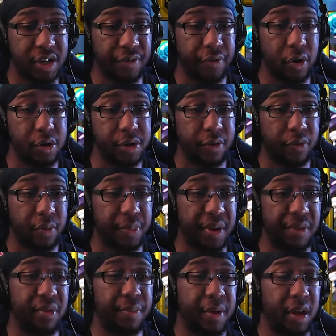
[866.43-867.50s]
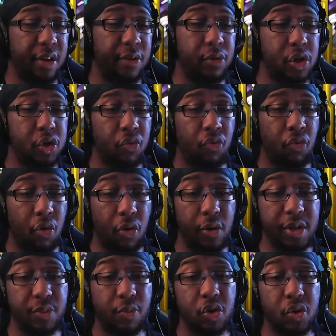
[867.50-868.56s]
If you're using for PvP, which Roll
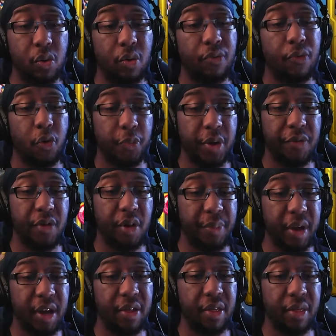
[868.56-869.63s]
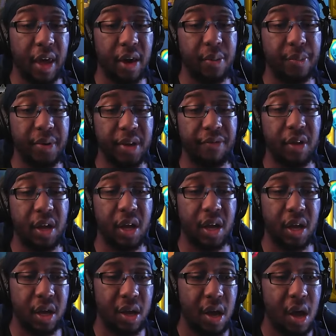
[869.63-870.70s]
is more suited for PvP than
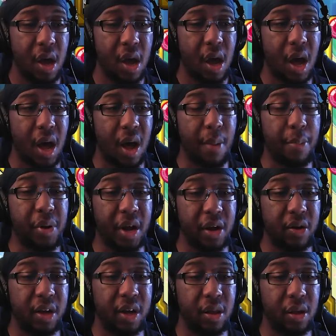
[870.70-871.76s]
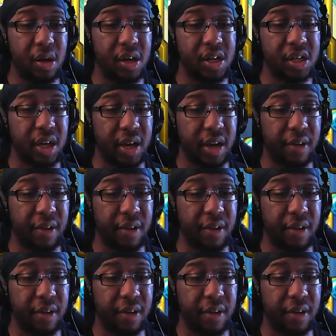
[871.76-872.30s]
PvE, Player Killer is a